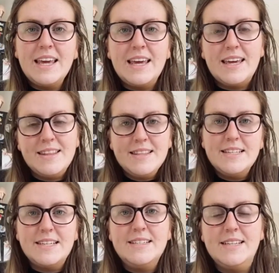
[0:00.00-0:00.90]
In the
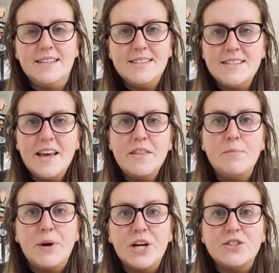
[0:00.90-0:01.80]
distance, the
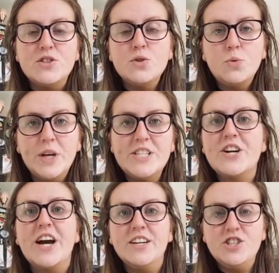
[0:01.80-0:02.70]
birds twitter
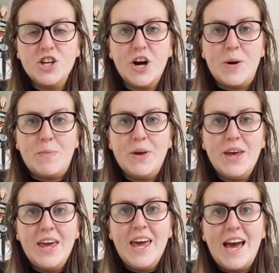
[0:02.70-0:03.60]
and chirp,
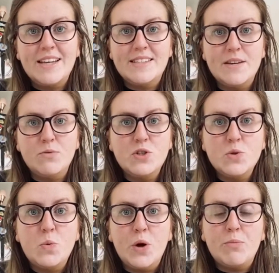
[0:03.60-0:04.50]
as they
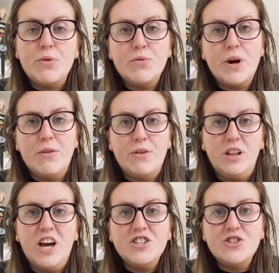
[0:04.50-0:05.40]
swoop throughout the
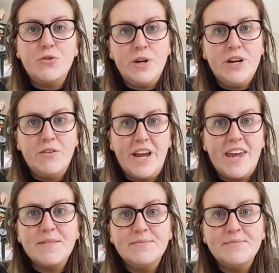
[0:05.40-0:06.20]
lush greenery.